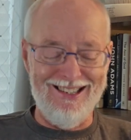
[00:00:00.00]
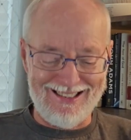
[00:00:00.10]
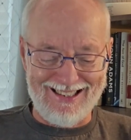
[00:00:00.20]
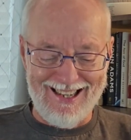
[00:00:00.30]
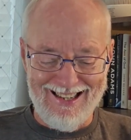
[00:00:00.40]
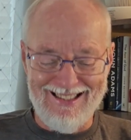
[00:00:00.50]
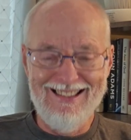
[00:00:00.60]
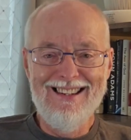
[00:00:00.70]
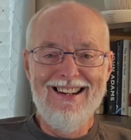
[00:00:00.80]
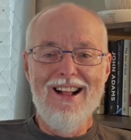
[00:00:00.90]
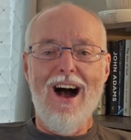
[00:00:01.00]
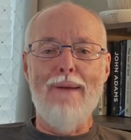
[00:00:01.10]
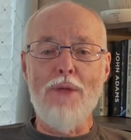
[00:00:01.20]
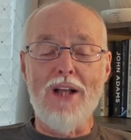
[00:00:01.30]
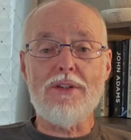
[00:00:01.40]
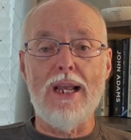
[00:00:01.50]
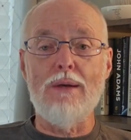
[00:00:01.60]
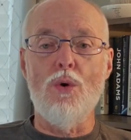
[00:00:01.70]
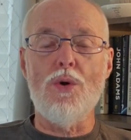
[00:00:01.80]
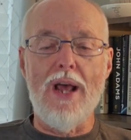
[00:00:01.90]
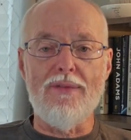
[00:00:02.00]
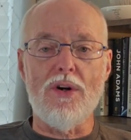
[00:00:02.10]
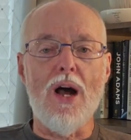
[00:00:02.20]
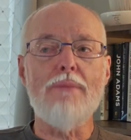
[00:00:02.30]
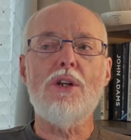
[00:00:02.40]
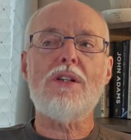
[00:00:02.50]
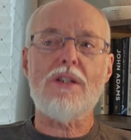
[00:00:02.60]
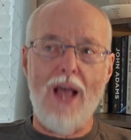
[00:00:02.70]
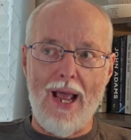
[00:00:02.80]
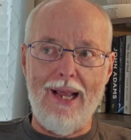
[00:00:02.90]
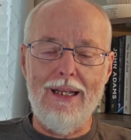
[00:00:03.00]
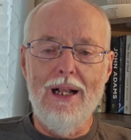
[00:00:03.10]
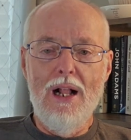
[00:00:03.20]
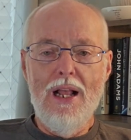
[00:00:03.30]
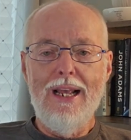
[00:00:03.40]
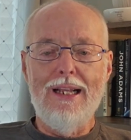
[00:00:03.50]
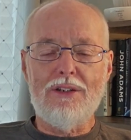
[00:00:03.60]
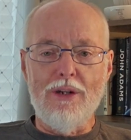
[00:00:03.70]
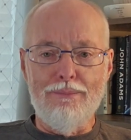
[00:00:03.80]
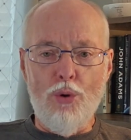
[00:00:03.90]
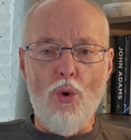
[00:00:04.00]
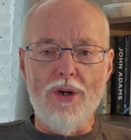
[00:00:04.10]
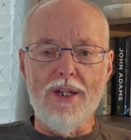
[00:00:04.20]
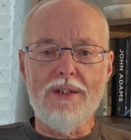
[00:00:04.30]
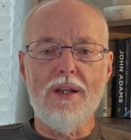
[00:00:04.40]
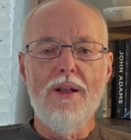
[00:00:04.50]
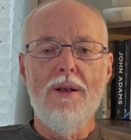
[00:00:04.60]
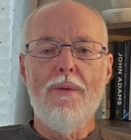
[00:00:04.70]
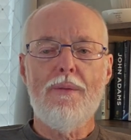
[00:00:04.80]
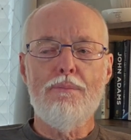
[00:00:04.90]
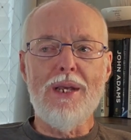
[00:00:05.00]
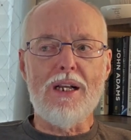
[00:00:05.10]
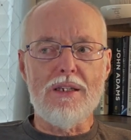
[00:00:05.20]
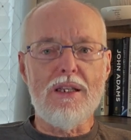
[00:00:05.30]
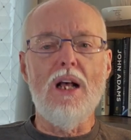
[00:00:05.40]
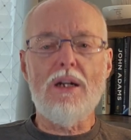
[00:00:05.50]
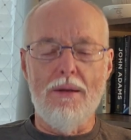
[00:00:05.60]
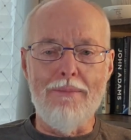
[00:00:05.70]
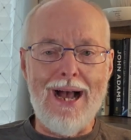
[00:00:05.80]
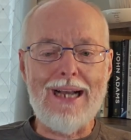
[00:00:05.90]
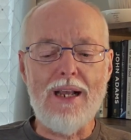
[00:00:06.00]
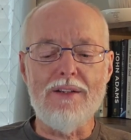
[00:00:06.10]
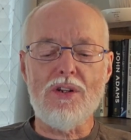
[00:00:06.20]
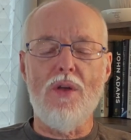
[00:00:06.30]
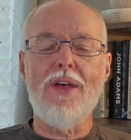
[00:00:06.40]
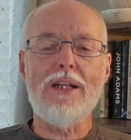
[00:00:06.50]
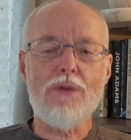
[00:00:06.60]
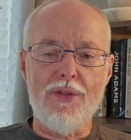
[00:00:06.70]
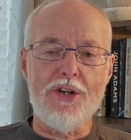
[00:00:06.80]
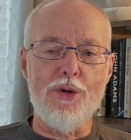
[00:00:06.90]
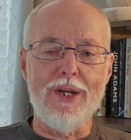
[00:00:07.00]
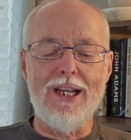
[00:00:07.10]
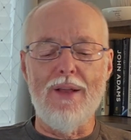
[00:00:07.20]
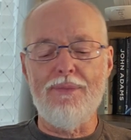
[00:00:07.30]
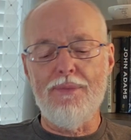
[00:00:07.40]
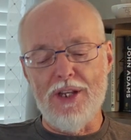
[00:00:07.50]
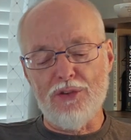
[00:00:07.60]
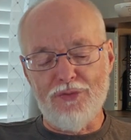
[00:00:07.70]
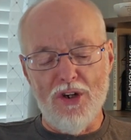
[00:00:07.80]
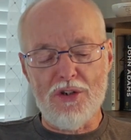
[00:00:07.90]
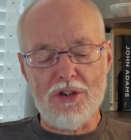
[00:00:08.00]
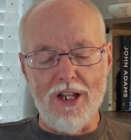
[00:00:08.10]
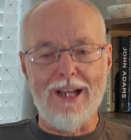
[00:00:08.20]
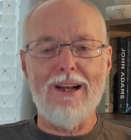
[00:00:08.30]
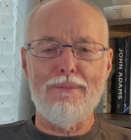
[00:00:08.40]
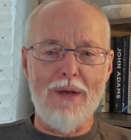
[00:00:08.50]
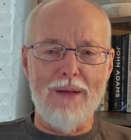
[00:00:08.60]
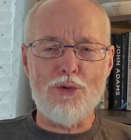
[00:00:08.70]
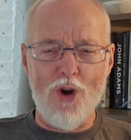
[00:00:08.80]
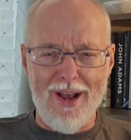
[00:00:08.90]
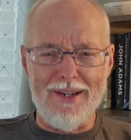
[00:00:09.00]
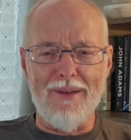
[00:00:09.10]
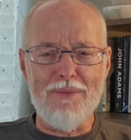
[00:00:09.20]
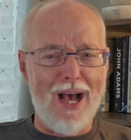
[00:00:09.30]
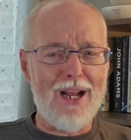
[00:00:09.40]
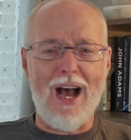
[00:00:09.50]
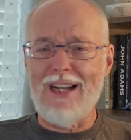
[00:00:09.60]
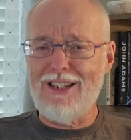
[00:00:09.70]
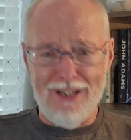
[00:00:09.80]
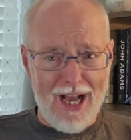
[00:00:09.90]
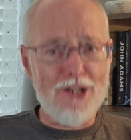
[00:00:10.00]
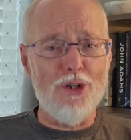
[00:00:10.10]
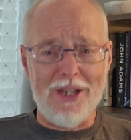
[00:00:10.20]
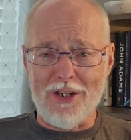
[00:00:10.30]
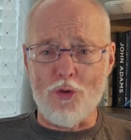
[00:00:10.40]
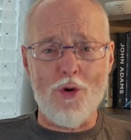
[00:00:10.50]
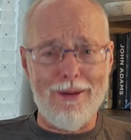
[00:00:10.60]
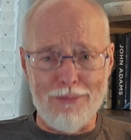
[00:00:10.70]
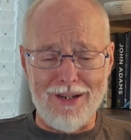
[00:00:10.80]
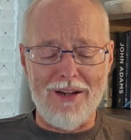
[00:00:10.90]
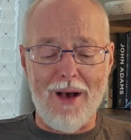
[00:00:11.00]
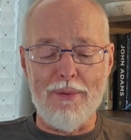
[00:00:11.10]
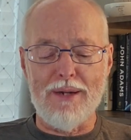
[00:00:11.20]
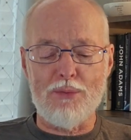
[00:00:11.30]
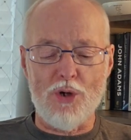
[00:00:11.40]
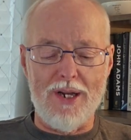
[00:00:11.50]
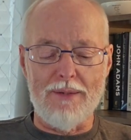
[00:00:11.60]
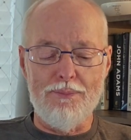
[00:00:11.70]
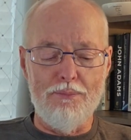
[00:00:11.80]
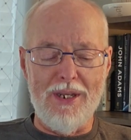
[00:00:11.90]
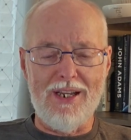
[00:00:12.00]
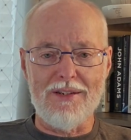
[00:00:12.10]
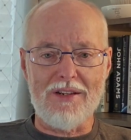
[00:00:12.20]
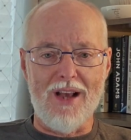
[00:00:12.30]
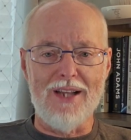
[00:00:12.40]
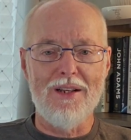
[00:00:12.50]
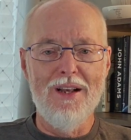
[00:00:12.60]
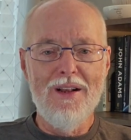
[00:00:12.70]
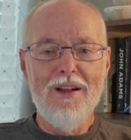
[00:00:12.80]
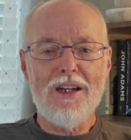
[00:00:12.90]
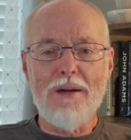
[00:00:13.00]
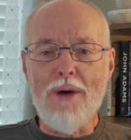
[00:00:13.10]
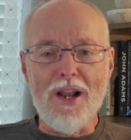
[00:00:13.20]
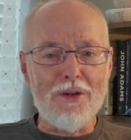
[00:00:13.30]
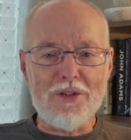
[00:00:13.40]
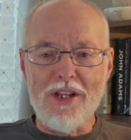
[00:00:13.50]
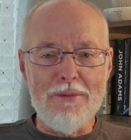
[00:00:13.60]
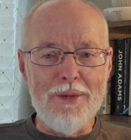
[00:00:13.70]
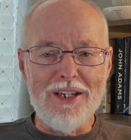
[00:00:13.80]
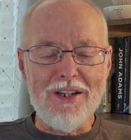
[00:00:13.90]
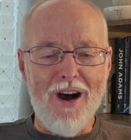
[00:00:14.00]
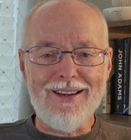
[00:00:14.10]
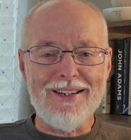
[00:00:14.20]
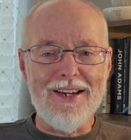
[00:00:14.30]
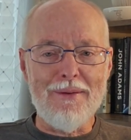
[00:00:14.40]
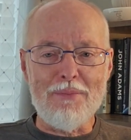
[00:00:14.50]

okay. I'm not saying it won't ever. I'm just saying it's important because they'll come back. And so that's what they're doing again. This first link, I'm, I'm trying to, I, I, I do tend to ramble a lot, but I'm trying to be concise. Come on, I don't see anybody talking. It up, you